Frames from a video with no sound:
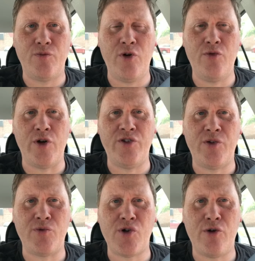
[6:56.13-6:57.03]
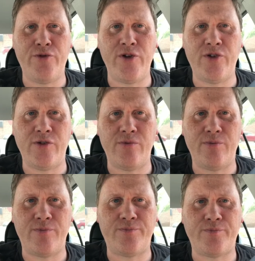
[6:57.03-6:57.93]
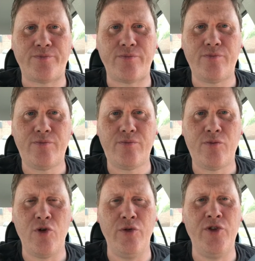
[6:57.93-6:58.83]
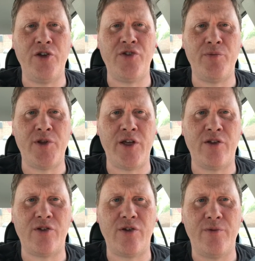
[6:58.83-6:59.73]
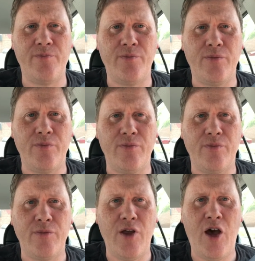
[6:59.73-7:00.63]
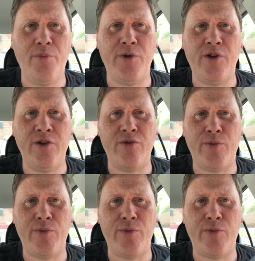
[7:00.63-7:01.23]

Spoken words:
we've won some trophies. We've done some things. I believe